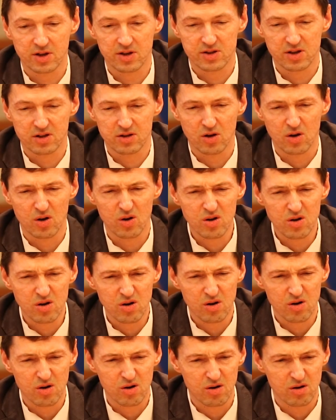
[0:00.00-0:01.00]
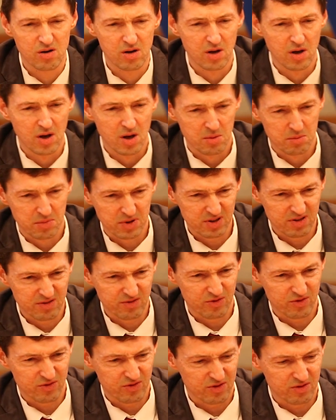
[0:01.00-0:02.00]
he said, but
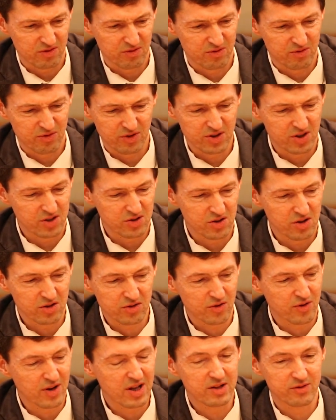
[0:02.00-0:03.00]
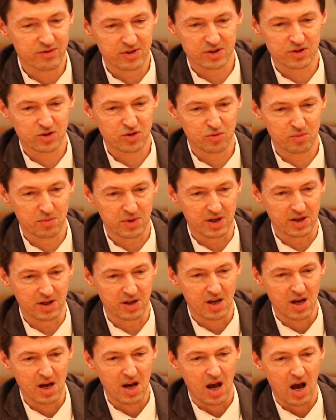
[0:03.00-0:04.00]
this is not relevant to
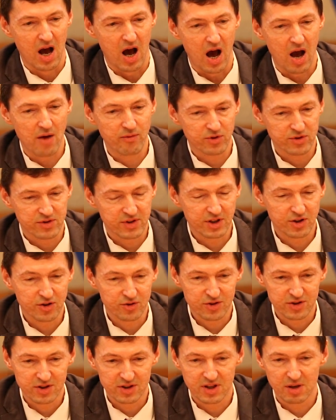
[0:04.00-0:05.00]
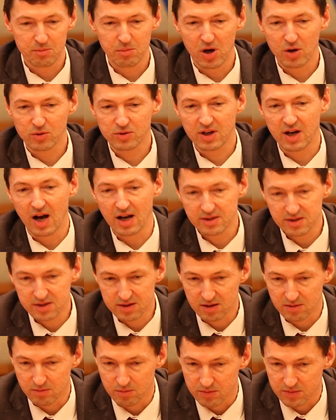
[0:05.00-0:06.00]
me. I was interested about
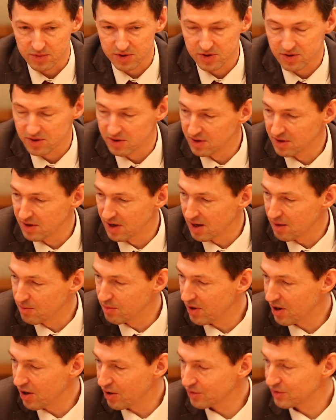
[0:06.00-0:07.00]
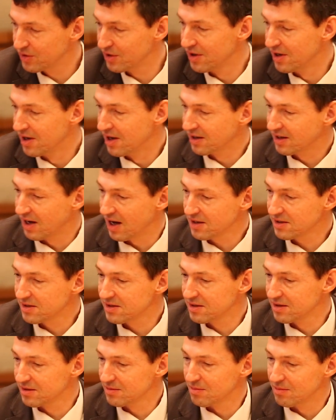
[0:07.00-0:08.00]
customs, about
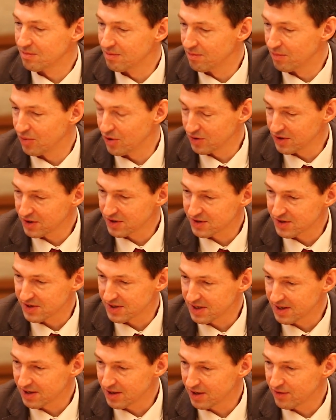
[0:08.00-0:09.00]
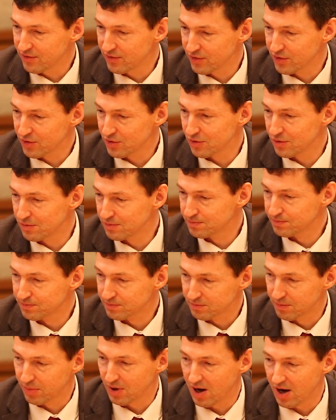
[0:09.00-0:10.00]
custom policy if you
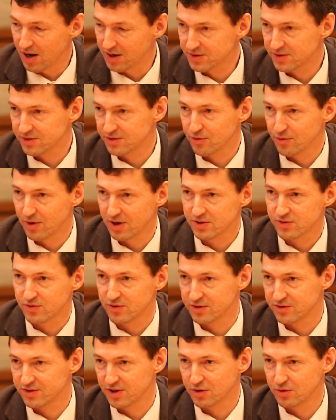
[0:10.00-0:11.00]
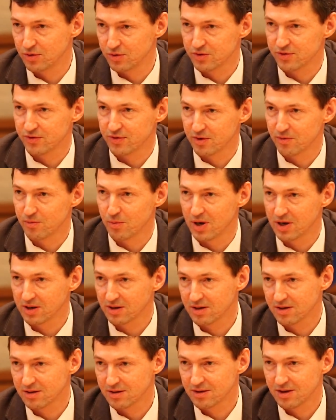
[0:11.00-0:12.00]
transfer the goods from one
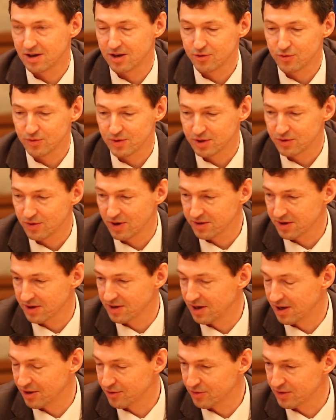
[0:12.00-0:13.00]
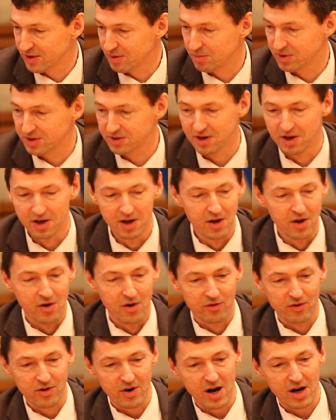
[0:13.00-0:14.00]
country to other country, but
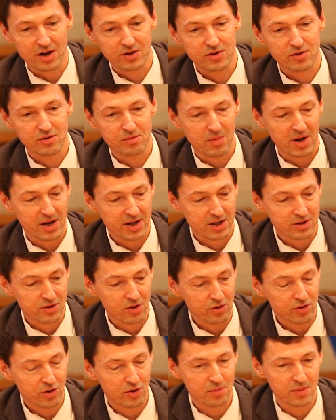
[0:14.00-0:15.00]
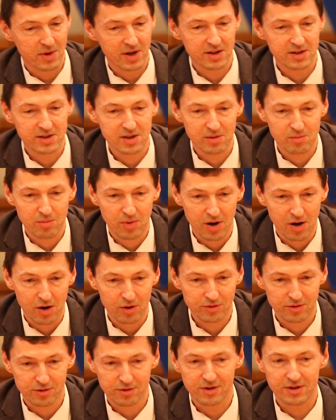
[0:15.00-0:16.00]
there are so many documents
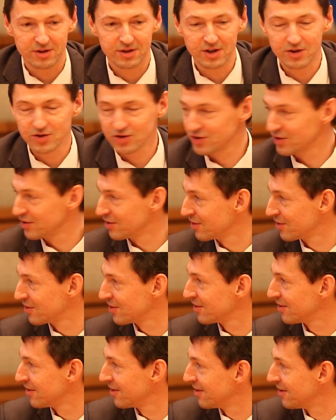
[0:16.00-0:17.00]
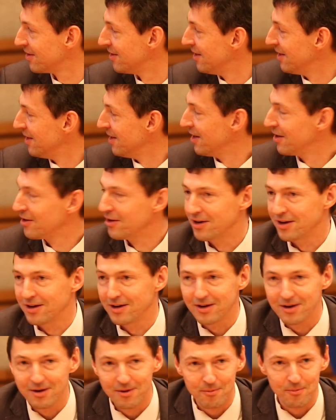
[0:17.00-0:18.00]
about traditions,
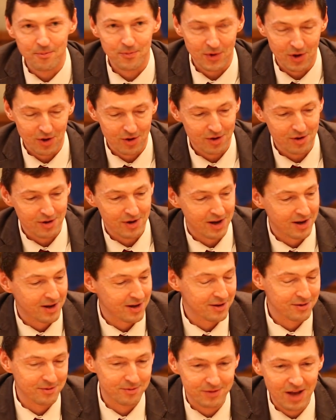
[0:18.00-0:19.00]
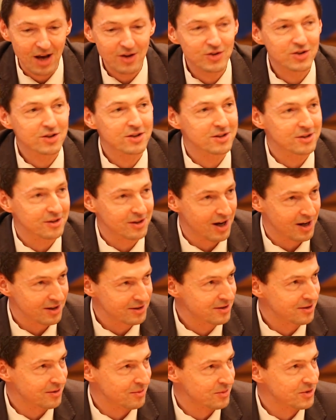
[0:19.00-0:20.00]
national
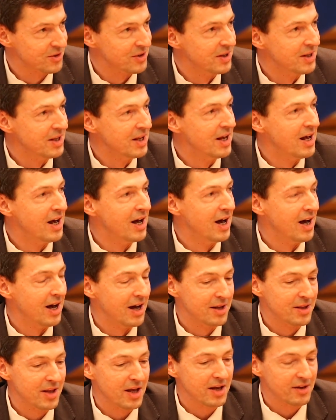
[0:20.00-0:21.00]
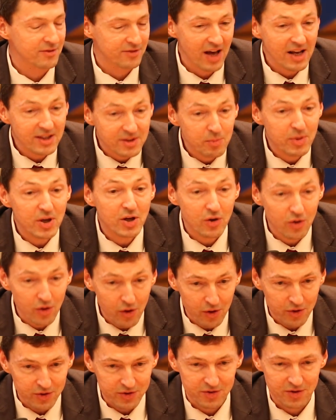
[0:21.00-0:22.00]
customs. And that's
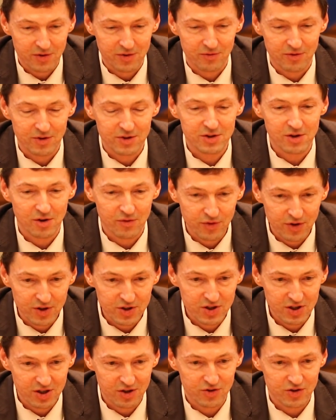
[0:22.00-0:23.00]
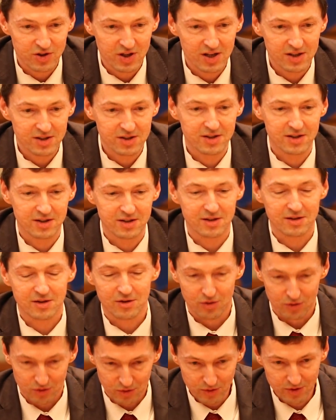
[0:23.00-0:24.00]
because this official just
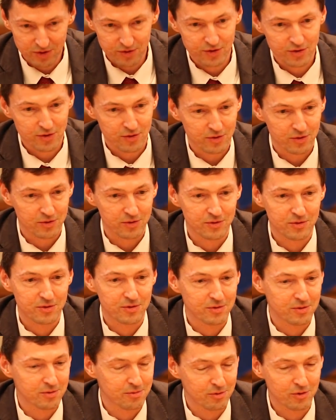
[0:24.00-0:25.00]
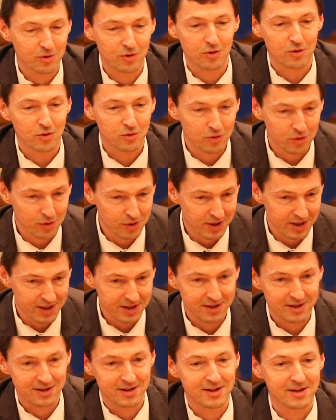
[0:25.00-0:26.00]
looked through,
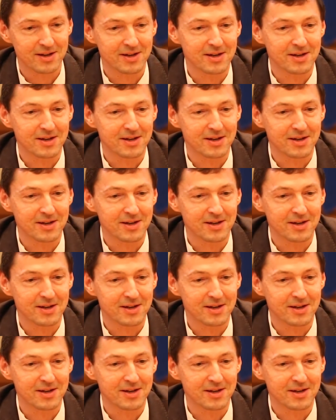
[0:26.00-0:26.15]
Googled